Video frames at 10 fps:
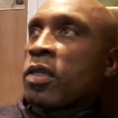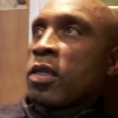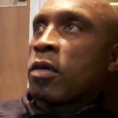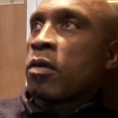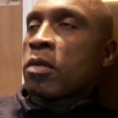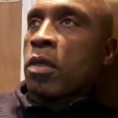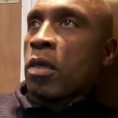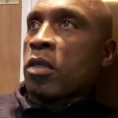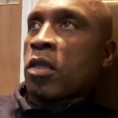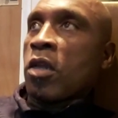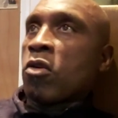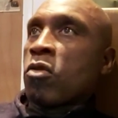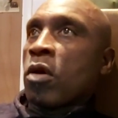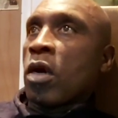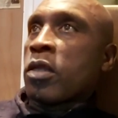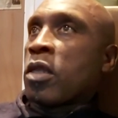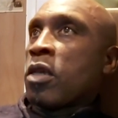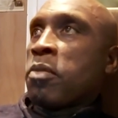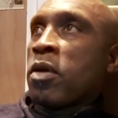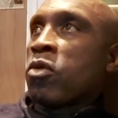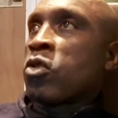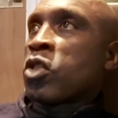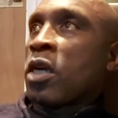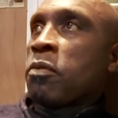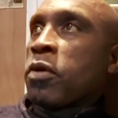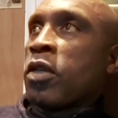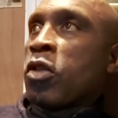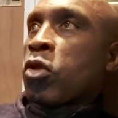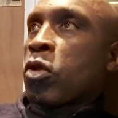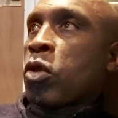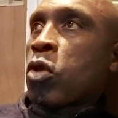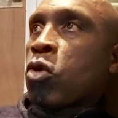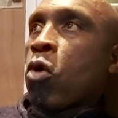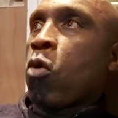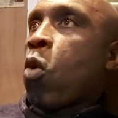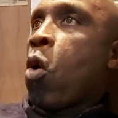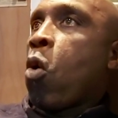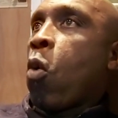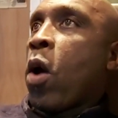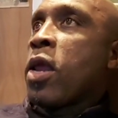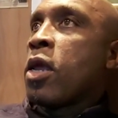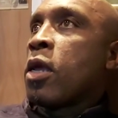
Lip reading: you know, I don't know. I've seen him being world champion. He's a strong welterweight.